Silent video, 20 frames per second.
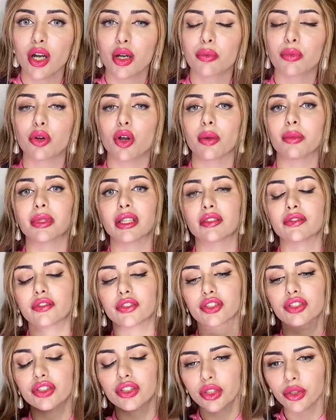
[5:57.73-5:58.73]
probably the
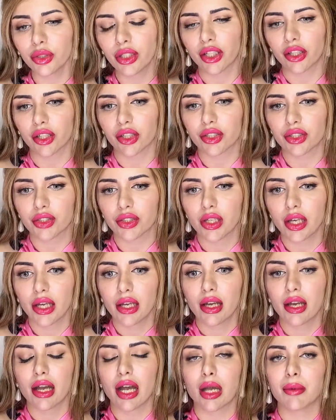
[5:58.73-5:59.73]
first 2 years.
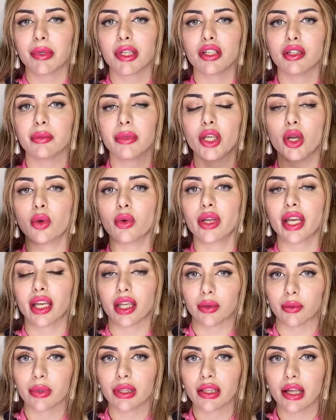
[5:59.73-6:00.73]
Am I gonna be
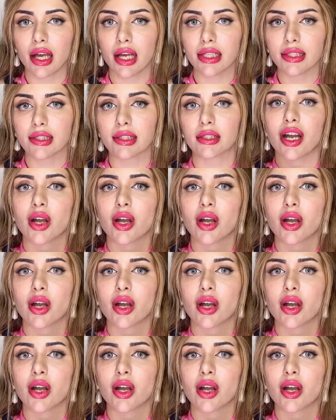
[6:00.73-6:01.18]
okay with that?